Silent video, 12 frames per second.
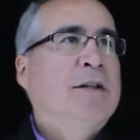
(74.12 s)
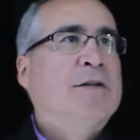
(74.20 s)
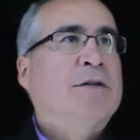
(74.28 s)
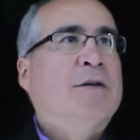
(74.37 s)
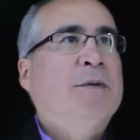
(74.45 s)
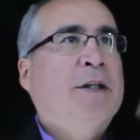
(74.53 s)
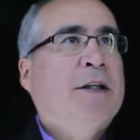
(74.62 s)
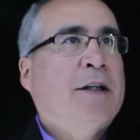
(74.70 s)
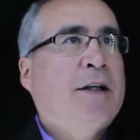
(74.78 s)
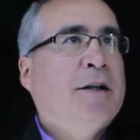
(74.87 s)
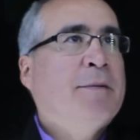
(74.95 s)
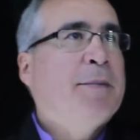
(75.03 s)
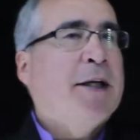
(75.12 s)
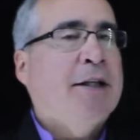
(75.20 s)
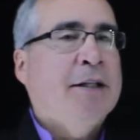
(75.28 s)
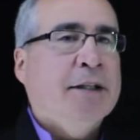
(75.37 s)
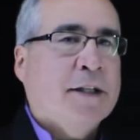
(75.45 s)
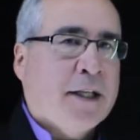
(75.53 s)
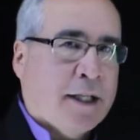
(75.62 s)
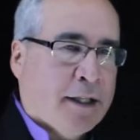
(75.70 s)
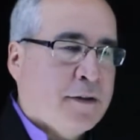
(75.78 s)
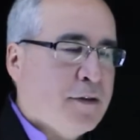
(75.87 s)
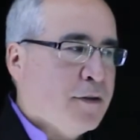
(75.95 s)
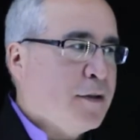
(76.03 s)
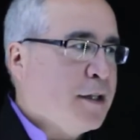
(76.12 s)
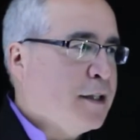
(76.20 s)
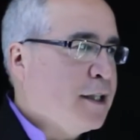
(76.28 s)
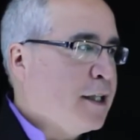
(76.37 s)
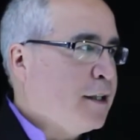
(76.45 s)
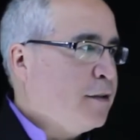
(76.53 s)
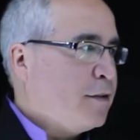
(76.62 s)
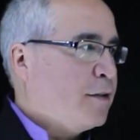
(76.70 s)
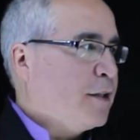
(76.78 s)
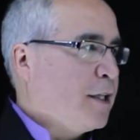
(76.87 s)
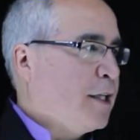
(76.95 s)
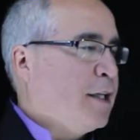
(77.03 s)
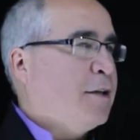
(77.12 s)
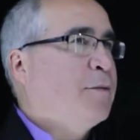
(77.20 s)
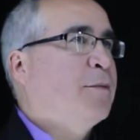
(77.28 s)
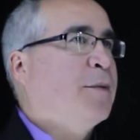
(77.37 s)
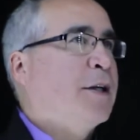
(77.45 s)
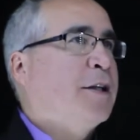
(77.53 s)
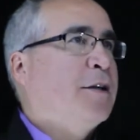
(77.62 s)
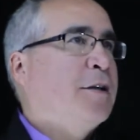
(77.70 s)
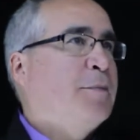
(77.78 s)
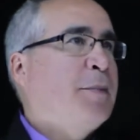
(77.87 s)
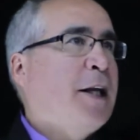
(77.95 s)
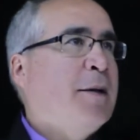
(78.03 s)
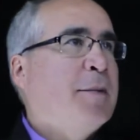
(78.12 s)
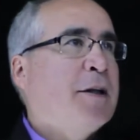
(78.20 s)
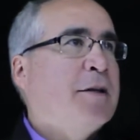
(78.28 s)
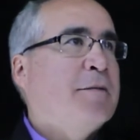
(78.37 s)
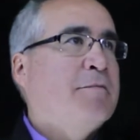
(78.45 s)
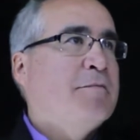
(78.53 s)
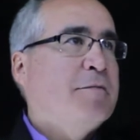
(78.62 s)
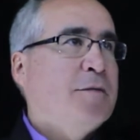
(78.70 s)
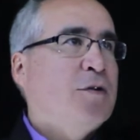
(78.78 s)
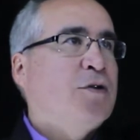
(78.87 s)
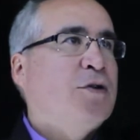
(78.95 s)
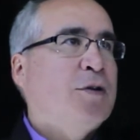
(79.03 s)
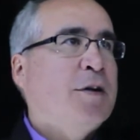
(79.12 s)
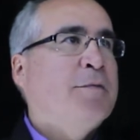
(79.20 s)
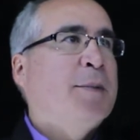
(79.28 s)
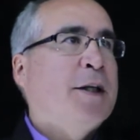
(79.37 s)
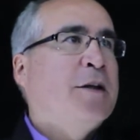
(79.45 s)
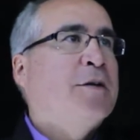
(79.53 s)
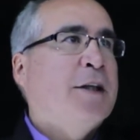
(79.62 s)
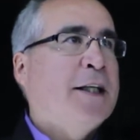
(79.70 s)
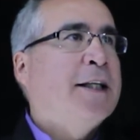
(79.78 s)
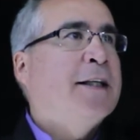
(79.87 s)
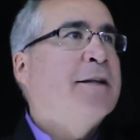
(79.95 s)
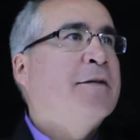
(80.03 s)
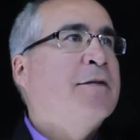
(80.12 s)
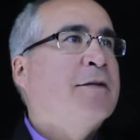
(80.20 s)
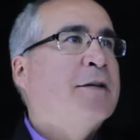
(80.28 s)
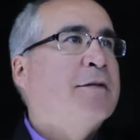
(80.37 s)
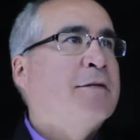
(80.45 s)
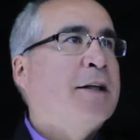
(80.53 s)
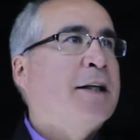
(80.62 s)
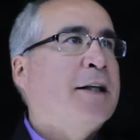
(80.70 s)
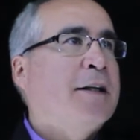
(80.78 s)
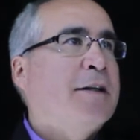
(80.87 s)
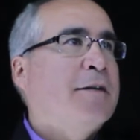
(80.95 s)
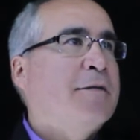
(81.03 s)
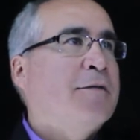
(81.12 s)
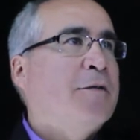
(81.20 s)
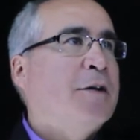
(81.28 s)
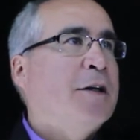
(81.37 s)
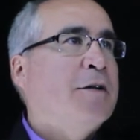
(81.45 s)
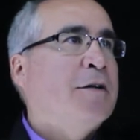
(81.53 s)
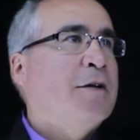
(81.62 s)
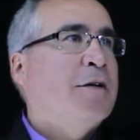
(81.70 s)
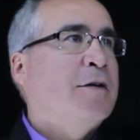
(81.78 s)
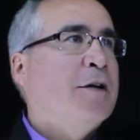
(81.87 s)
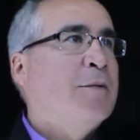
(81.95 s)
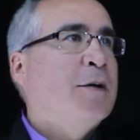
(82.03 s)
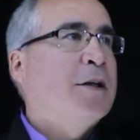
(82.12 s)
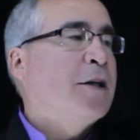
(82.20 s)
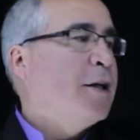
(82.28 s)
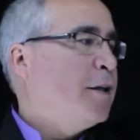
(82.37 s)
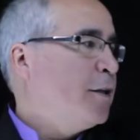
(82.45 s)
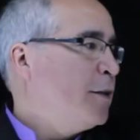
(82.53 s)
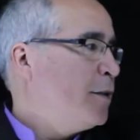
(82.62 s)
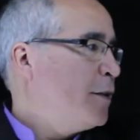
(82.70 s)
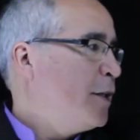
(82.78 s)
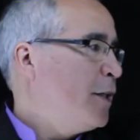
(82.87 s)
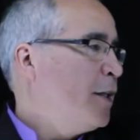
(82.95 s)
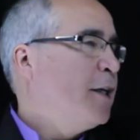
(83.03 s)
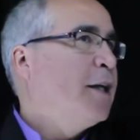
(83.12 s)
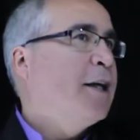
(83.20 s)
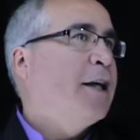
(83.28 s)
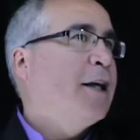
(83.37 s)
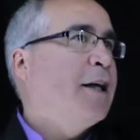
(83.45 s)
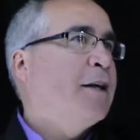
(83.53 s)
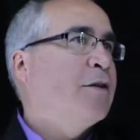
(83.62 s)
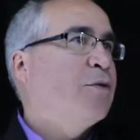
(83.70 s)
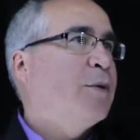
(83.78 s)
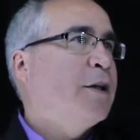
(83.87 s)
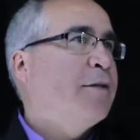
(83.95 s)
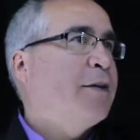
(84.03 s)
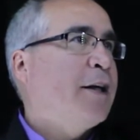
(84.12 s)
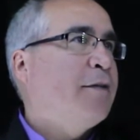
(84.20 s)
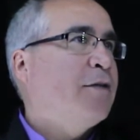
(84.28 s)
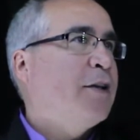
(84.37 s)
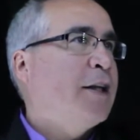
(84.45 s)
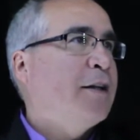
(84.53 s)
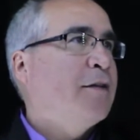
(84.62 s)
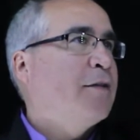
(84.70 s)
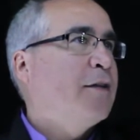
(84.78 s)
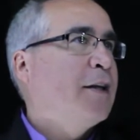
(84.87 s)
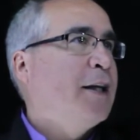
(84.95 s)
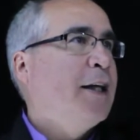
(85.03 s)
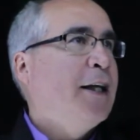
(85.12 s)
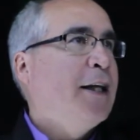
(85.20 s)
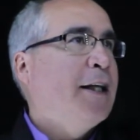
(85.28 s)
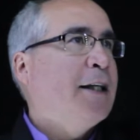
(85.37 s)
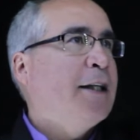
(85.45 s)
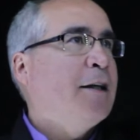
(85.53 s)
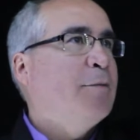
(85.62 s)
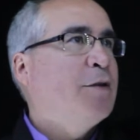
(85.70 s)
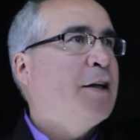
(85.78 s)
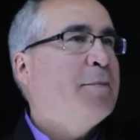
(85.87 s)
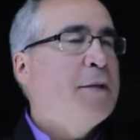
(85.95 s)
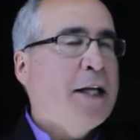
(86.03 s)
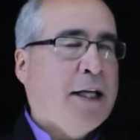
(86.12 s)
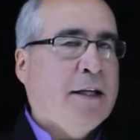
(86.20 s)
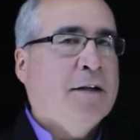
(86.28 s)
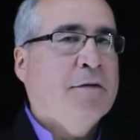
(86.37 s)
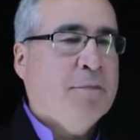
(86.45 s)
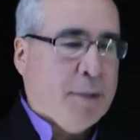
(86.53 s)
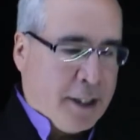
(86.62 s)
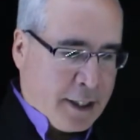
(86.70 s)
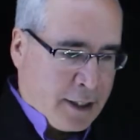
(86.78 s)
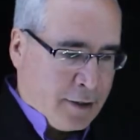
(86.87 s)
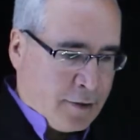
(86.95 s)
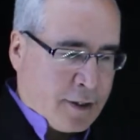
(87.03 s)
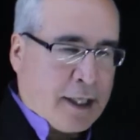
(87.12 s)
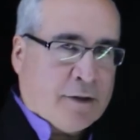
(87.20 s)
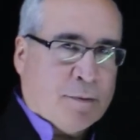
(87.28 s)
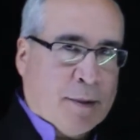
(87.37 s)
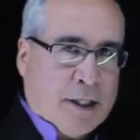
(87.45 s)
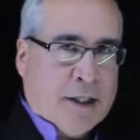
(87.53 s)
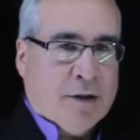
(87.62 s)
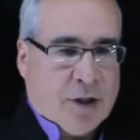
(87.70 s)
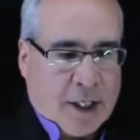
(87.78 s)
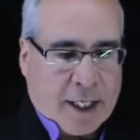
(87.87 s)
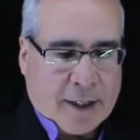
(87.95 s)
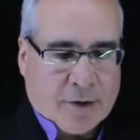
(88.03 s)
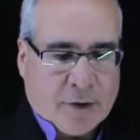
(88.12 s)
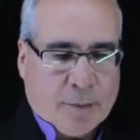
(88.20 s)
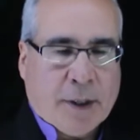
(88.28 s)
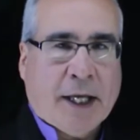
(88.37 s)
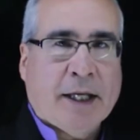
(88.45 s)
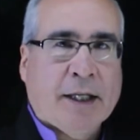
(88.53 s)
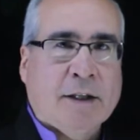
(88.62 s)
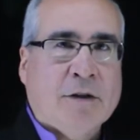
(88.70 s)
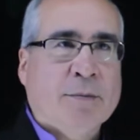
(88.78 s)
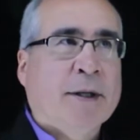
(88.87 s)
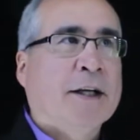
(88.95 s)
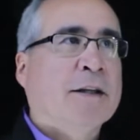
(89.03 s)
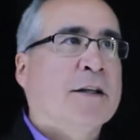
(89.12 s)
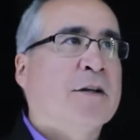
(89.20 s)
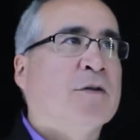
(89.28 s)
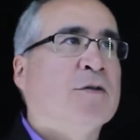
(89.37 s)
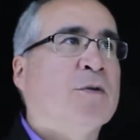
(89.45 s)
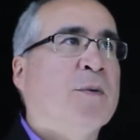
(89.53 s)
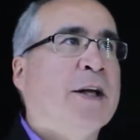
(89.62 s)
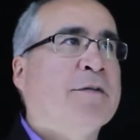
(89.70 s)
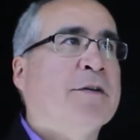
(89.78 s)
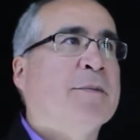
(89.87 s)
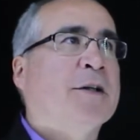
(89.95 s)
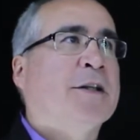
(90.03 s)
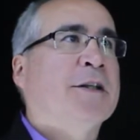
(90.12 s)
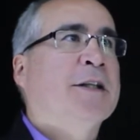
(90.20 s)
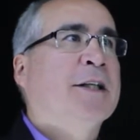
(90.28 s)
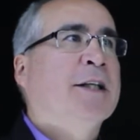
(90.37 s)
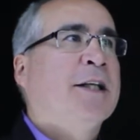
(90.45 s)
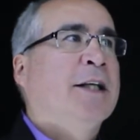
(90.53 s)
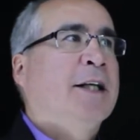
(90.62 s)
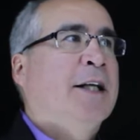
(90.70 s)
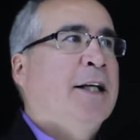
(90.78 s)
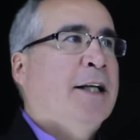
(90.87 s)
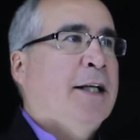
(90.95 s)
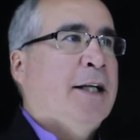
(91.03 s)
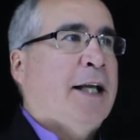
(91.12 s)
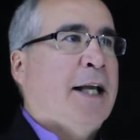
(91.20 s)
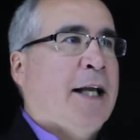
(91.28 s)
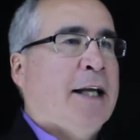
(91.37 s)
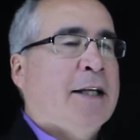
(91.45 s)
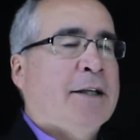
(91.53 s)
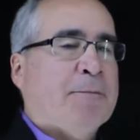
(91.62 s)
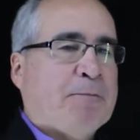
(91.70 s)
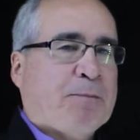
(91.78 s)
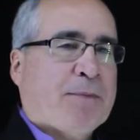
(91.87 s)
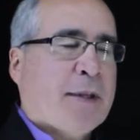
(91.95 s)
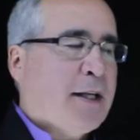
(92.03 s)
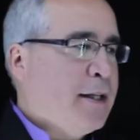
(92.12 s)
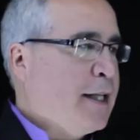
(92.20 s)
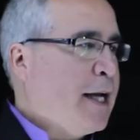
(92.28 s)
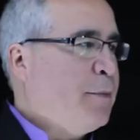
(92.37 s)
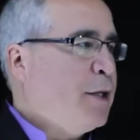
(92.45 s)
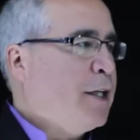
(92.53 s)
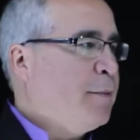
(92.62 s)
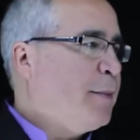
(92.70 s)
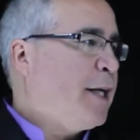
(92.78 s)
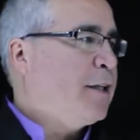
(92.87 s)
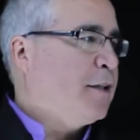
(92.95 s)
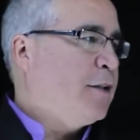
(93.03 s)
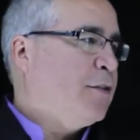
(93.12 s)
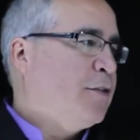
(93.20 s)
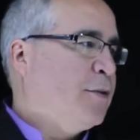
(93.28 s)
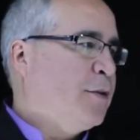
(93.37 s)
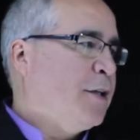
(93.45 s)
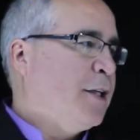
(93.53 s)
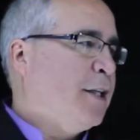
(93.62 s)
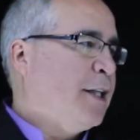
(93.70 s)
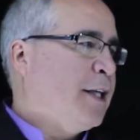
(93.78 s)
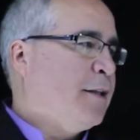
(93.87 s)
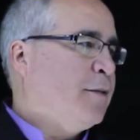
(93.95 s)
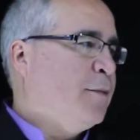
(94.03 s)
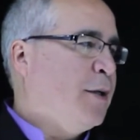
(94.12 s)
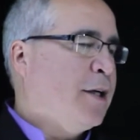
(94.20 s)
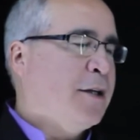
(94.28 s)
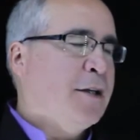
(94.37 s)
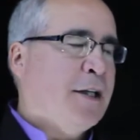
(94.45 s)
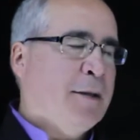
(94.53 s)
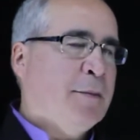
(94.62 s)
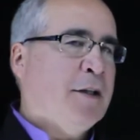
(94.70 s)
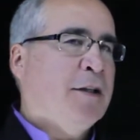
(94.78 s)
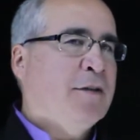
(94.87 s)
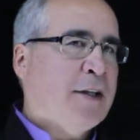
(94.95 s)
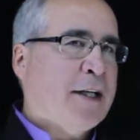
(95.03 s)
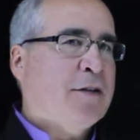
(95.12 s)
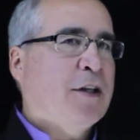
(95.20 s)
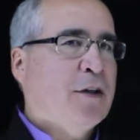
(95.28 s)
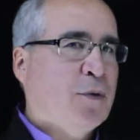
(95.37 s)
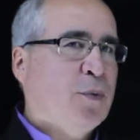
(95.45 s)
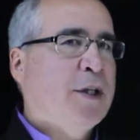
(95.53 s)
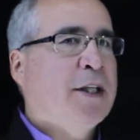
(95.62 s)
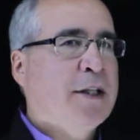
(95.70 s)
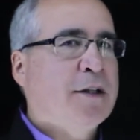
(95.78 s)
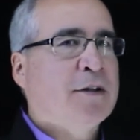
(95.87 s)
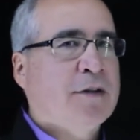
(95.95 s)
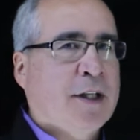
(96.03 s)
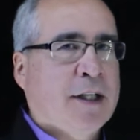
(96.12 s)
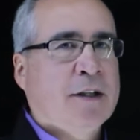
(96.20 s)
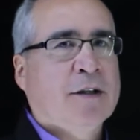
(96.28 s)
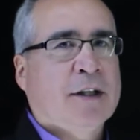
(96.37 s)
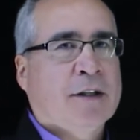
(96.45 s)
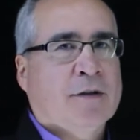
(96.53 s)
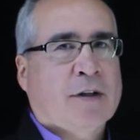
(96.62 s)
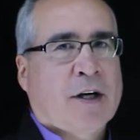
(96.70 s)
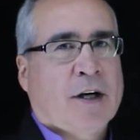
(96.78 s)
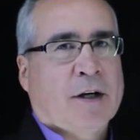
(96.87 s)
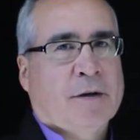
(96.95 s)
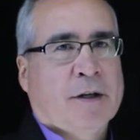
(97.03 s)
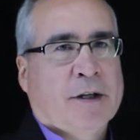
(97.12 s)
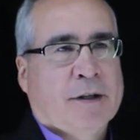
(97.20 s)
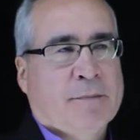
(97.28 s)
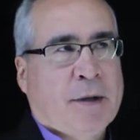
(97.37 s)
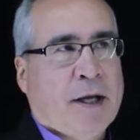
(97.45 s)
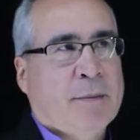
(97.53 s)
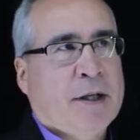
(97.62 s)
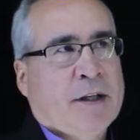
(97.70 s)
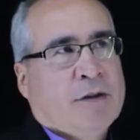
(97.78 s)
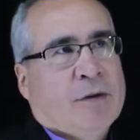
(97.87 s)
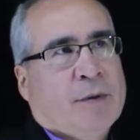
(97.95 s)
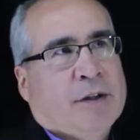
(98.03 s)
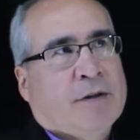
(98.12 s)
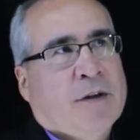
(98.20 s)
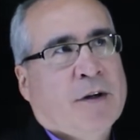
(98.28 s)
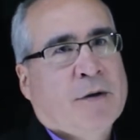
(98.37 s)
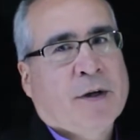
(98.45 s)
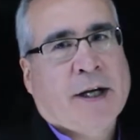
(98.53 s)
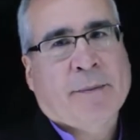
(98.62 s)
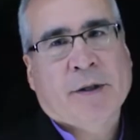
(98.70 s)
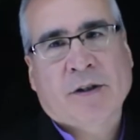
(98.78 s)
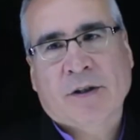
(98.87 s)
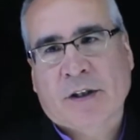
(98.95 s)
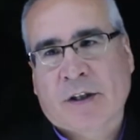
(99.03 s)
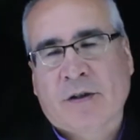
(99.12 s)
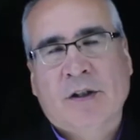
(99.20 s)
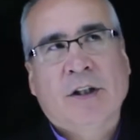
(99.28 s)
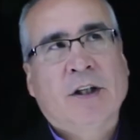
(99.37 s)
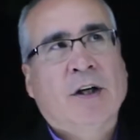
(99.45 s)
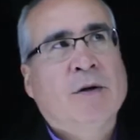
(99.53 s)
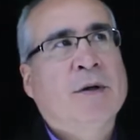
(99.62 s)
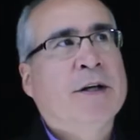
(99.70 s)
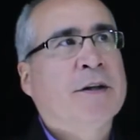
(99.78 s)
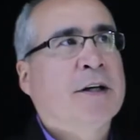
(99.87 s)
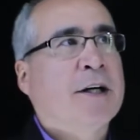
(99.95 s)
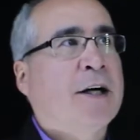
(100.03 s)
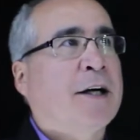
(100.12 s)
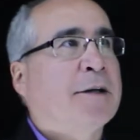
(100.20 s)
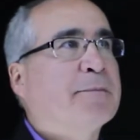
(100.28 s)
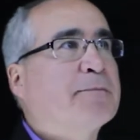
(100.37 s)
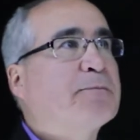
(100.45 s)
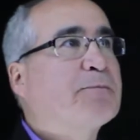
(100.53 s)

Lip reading: So we click on the button, and this is going to tell us what her payment should have been or is, right? $431.25. It comes up negative because that's money she has to pay each month. It goes away from her. And now we come back to the story that we are, Emily's actually 3 years into this car payment, and she wants to know how much does she owe on the car.